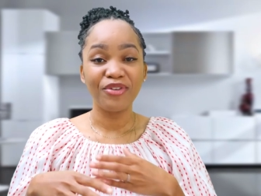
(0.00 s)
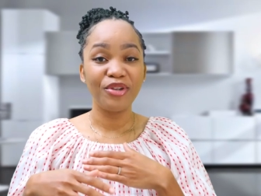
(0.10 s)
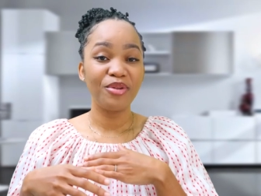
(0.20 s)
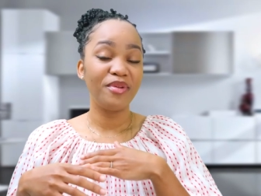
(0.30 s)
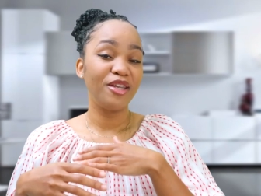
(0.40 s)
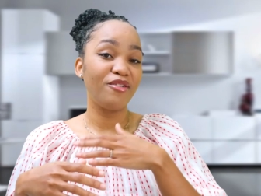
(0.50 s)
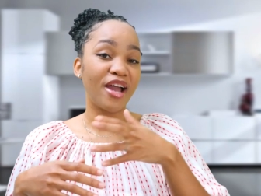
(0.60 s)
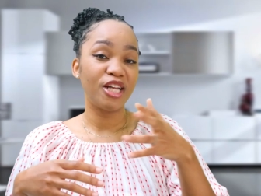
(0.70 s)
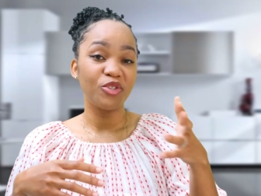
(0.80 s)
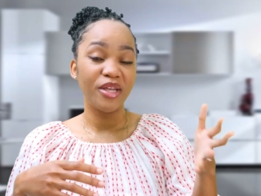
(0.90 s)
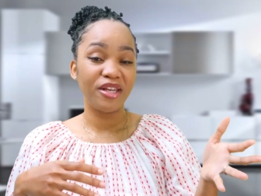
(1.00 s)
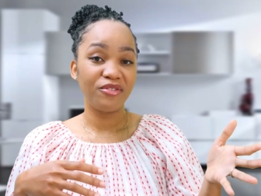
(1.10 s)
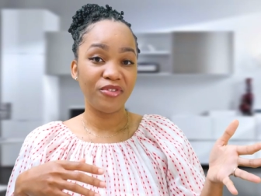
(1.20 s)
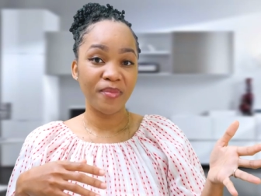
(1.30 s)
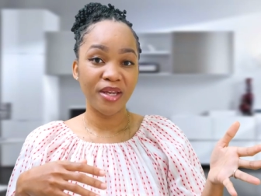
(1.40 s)
for you to be
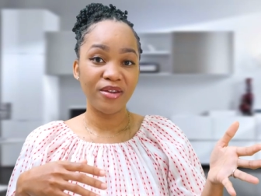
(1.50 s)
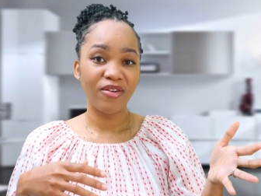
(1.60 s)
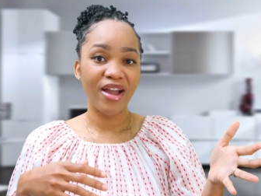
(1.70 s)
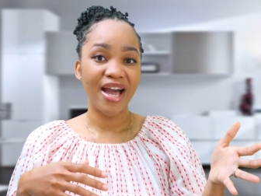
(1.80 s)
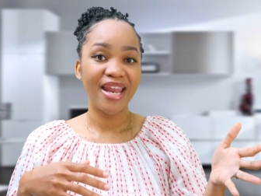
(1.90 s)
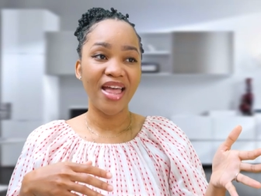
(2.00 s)
graduated from undergrad,